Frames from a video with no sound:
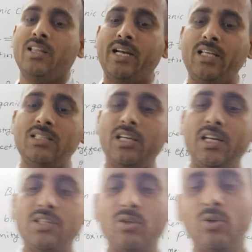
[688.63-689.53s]
That is, there
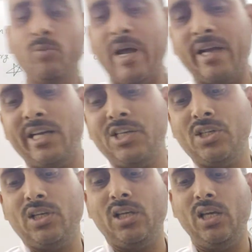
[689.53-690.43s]
is no
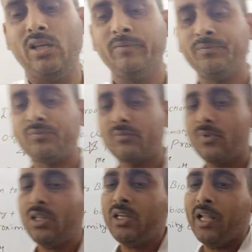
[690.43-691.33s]
migration in
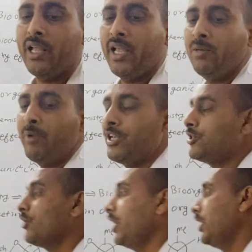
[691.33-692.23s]

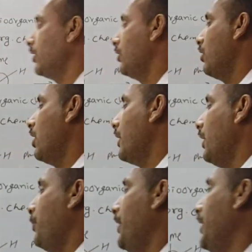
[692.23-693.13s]
N-benzyl nor
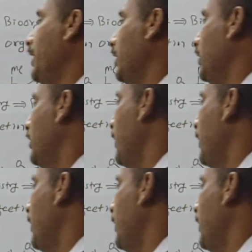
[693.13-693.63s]
ephedrine.